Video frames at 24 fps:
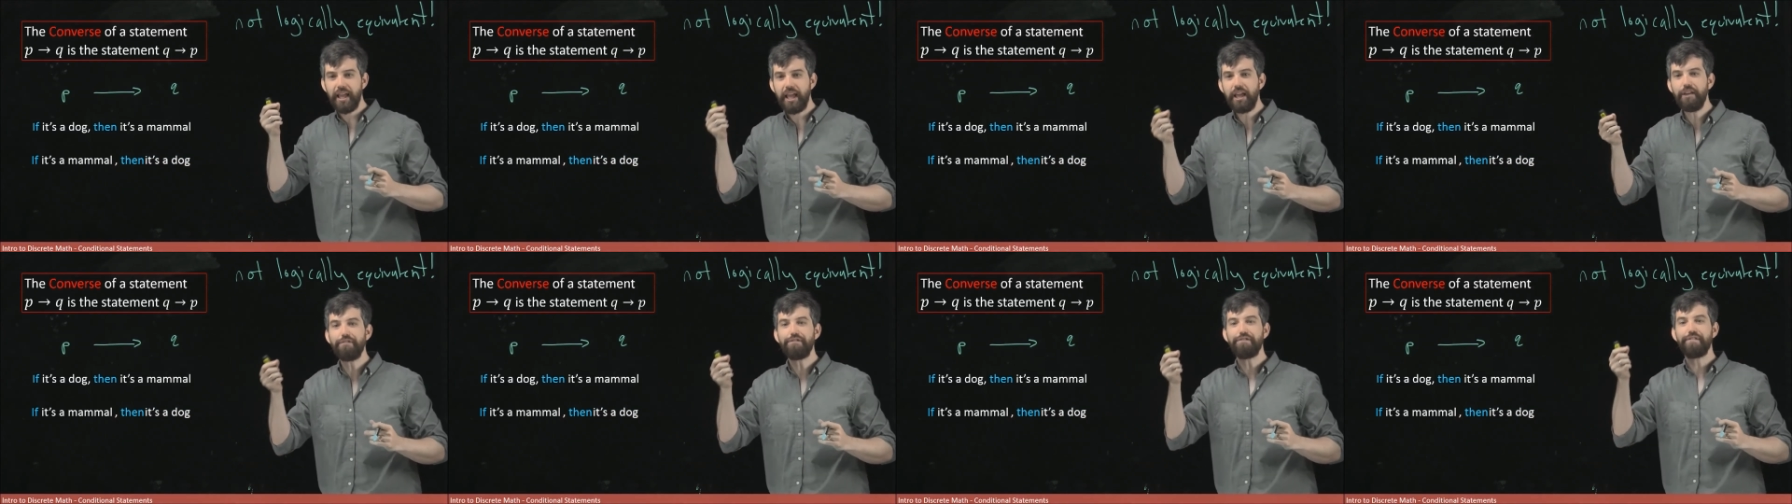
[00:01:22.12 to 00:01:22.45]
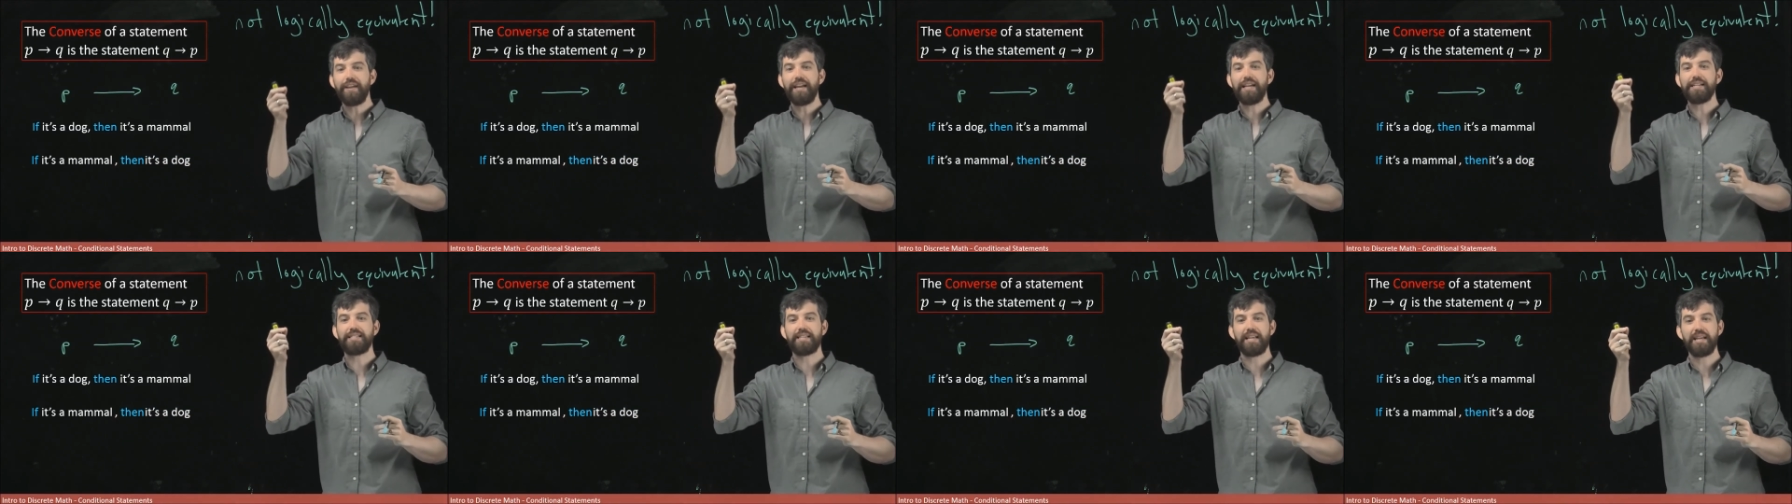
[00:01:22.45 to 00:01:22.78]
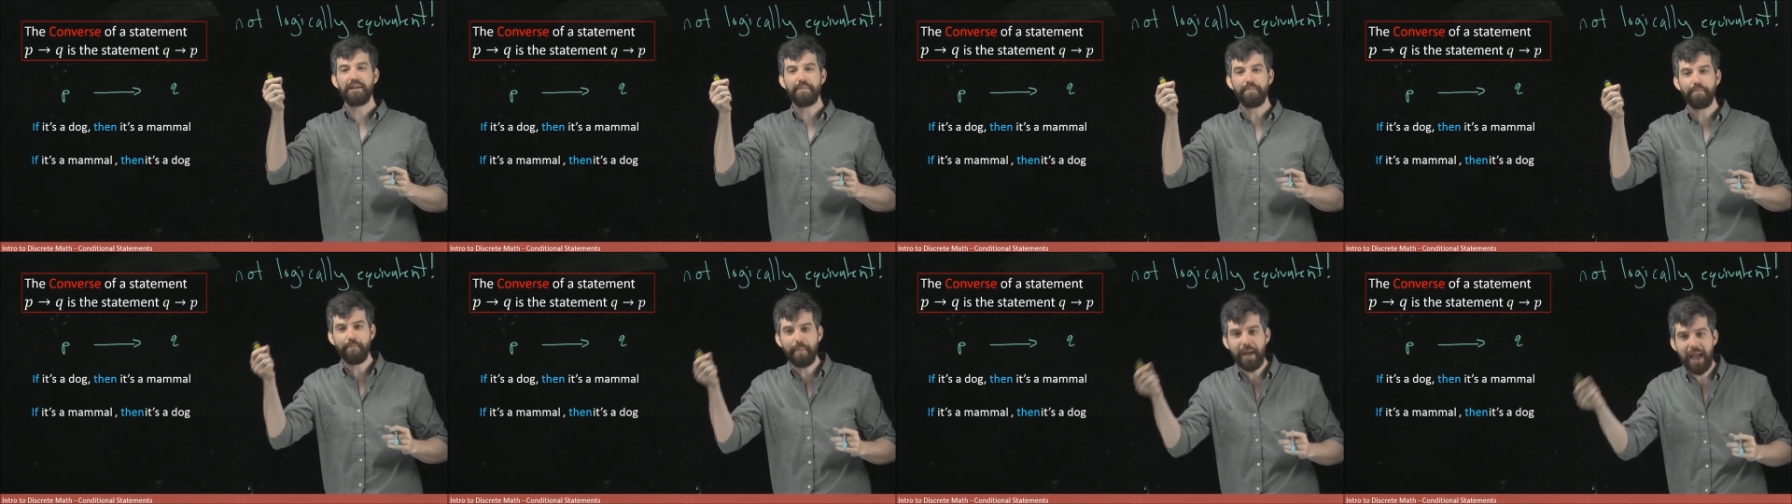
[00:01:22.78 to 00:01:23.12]
if it's
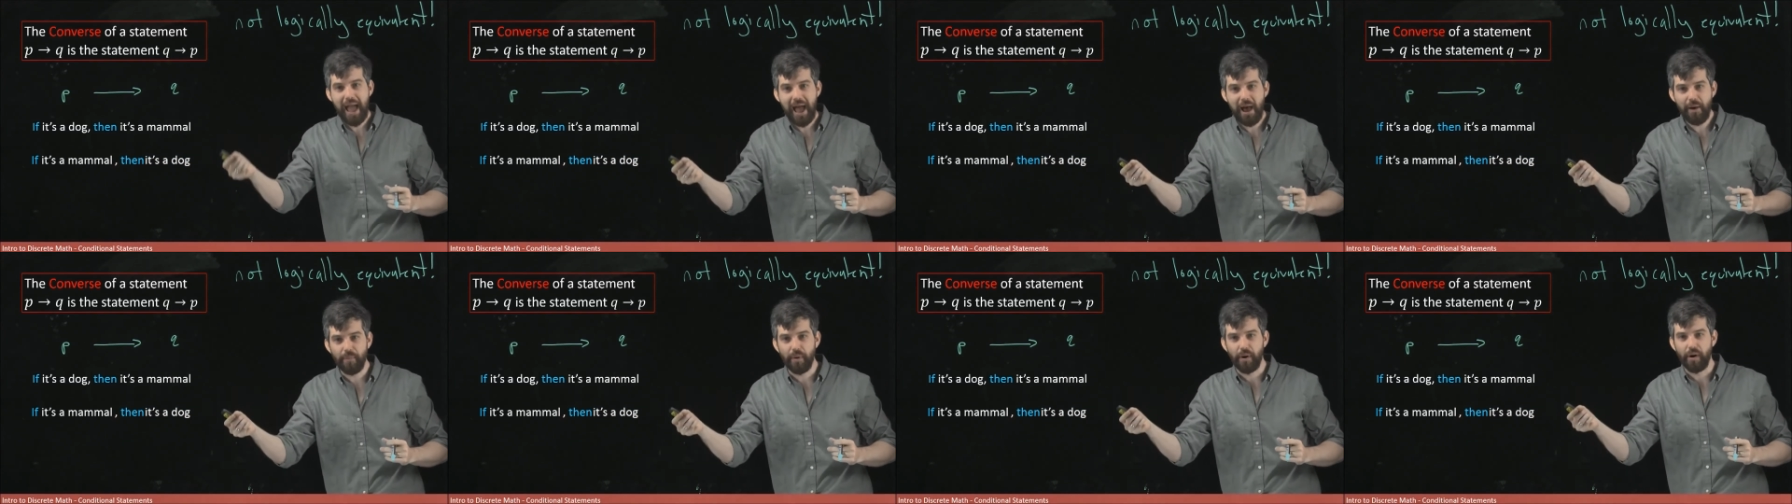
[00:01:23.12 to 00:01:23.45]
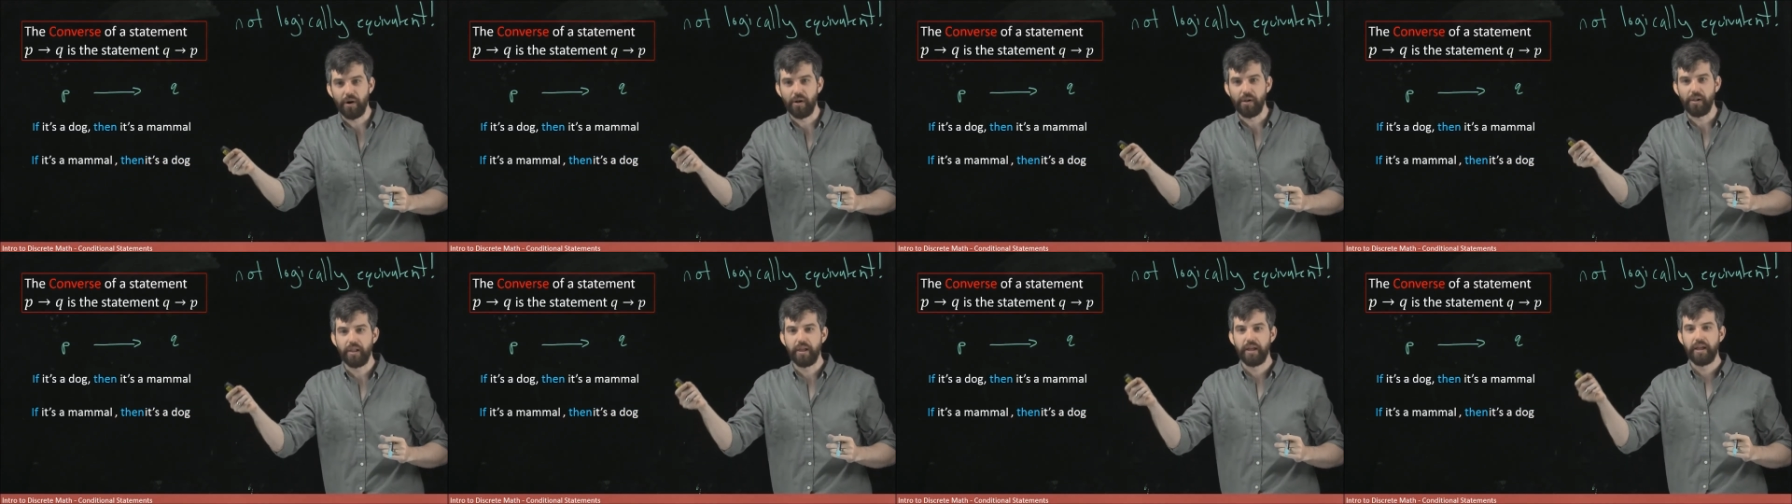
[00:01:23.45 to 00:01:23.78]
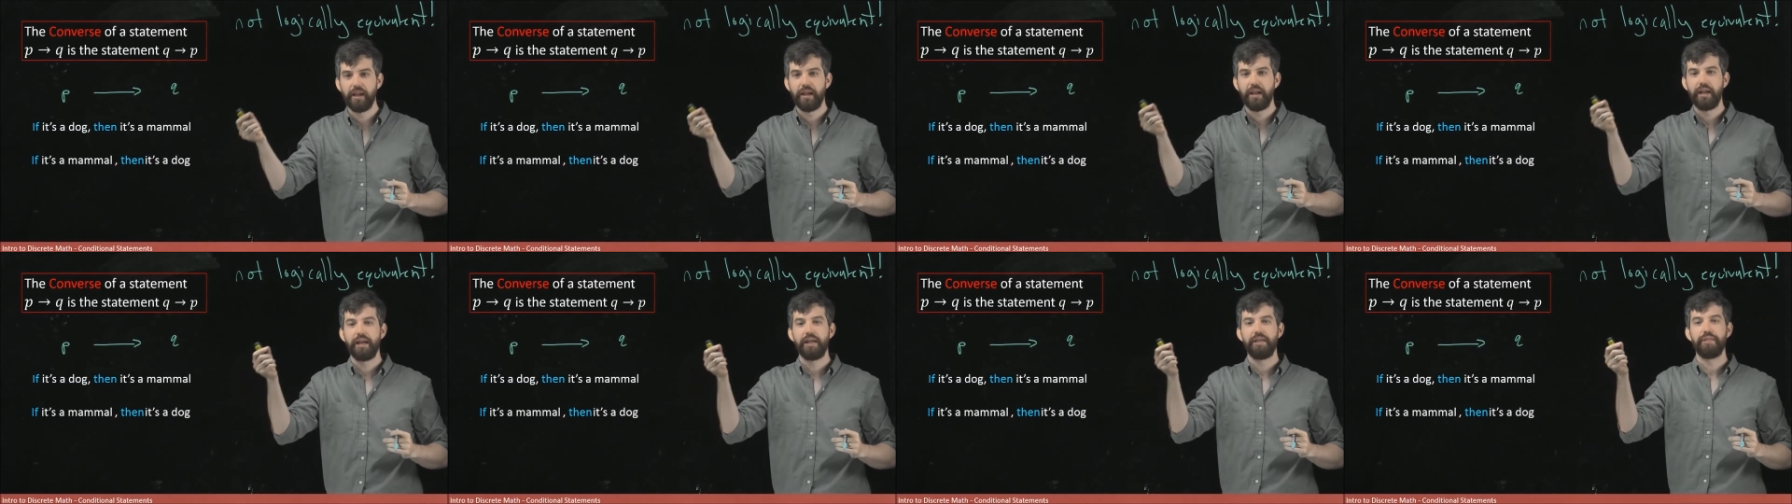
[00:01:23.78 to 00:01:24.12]
a mammal,
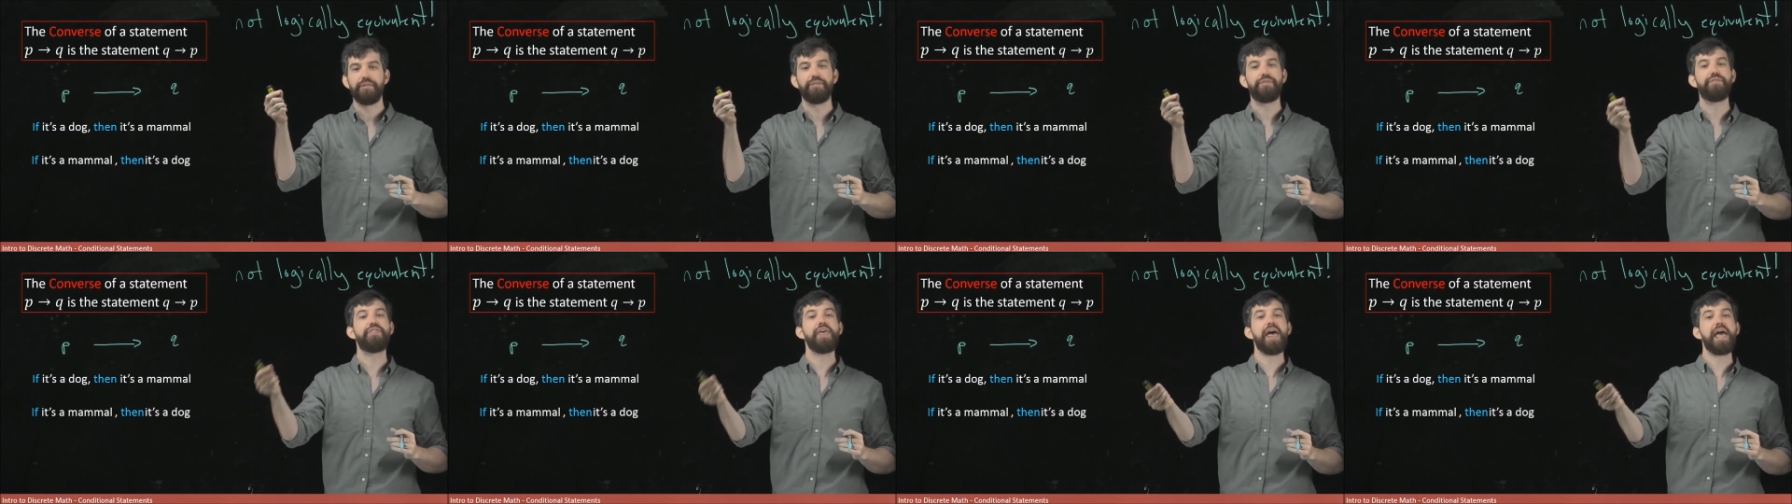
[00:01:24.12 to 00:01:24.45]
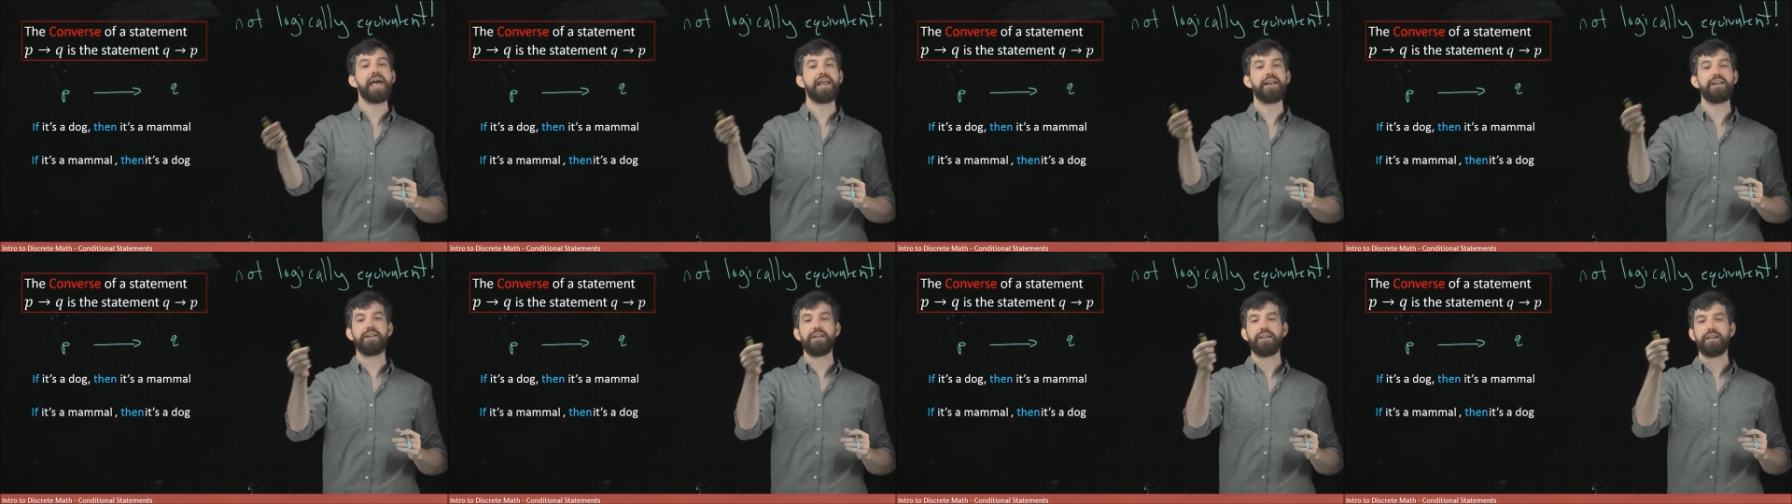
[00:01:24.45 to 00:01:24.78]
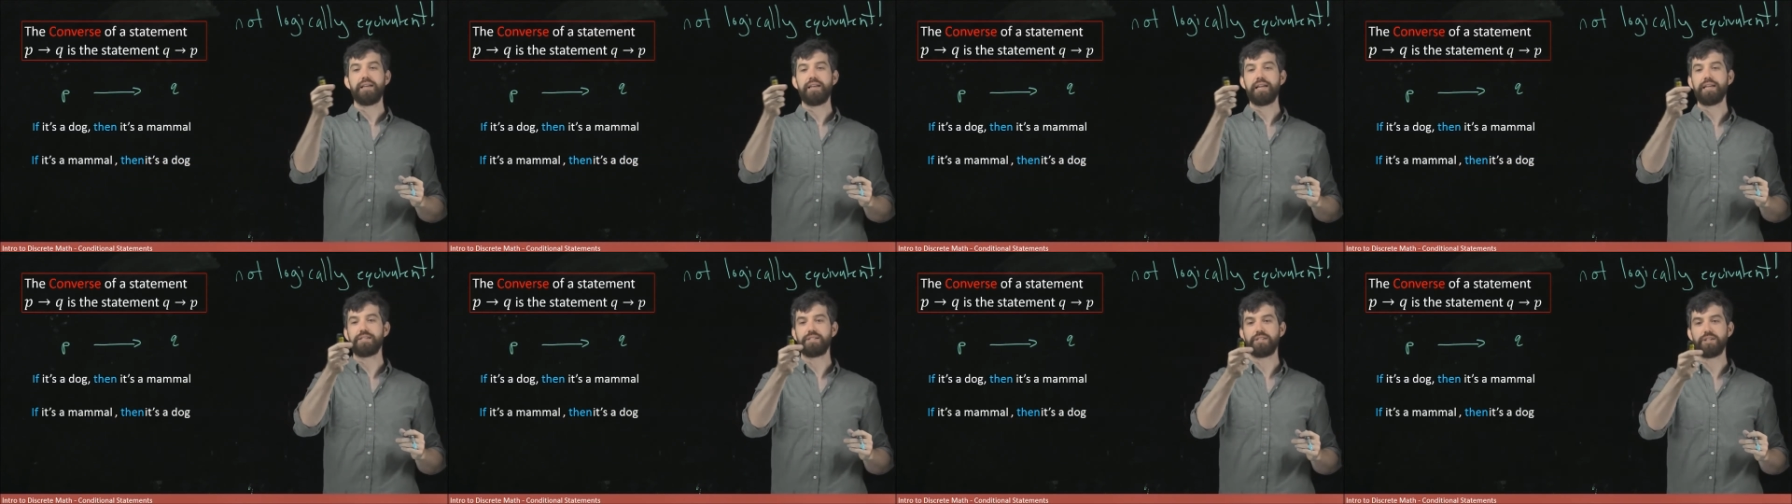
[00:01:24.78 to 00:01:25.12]
then
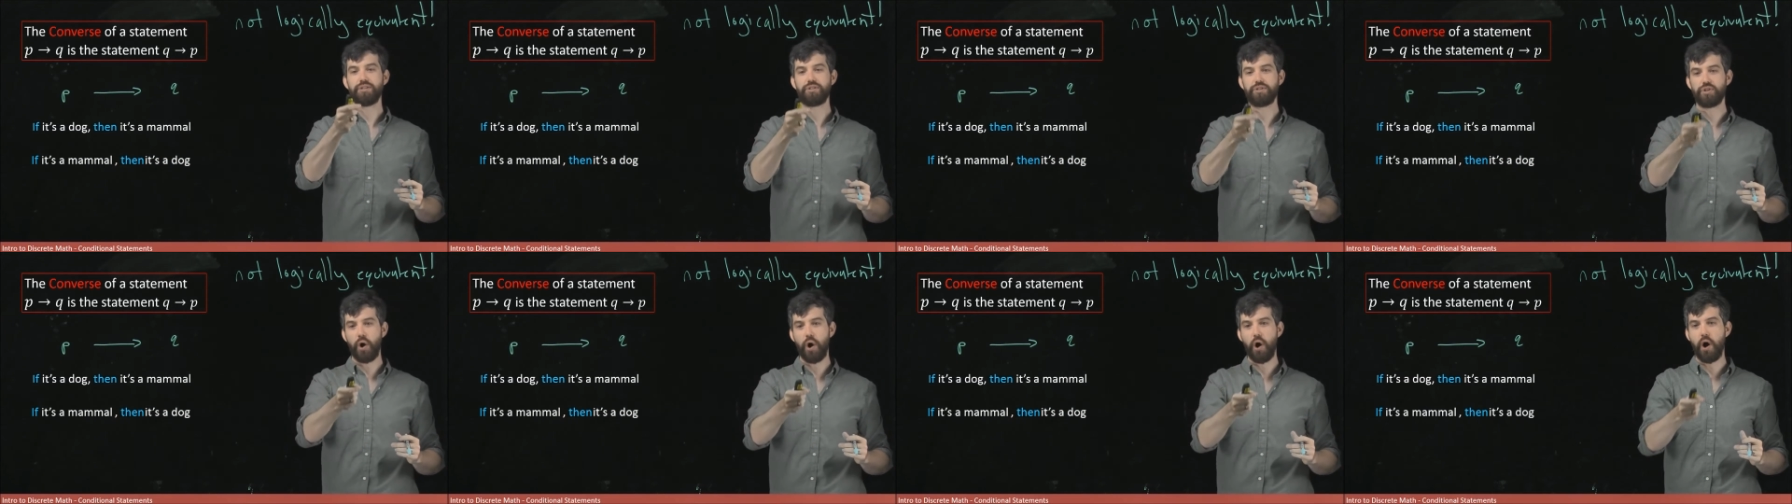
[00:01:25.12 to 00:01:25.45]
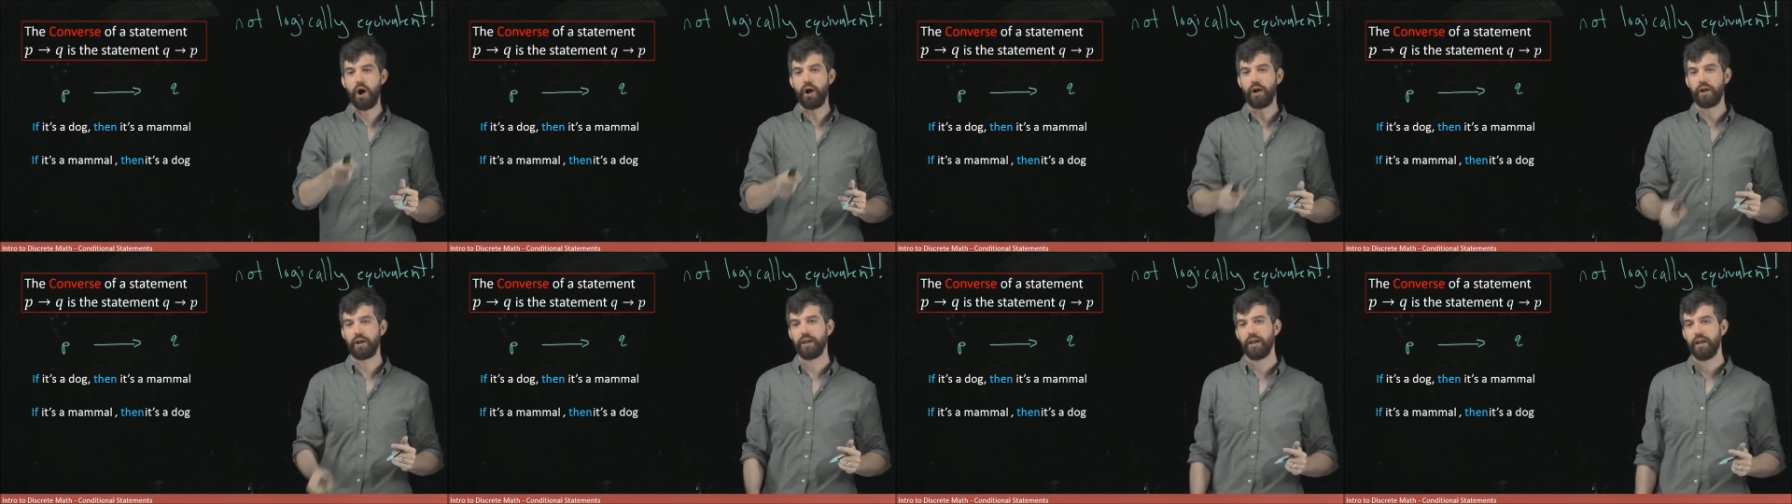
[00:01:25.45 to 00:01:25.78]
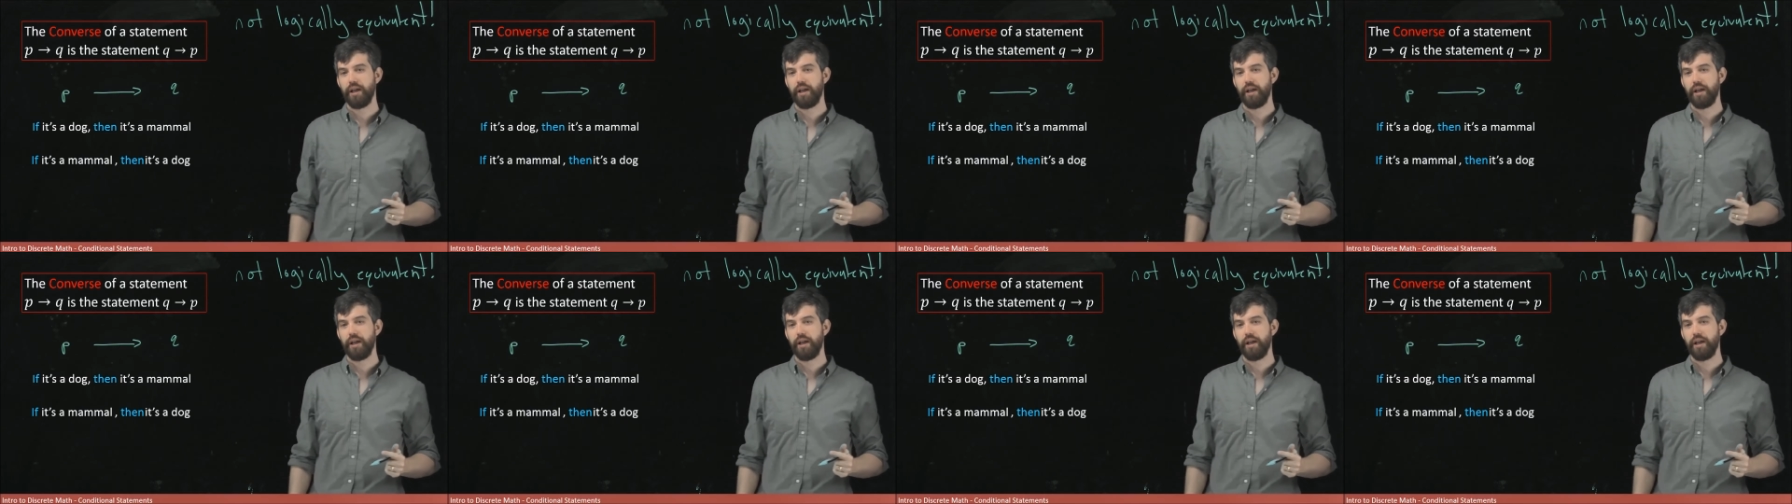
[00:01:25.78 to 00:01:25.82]
it's a dog.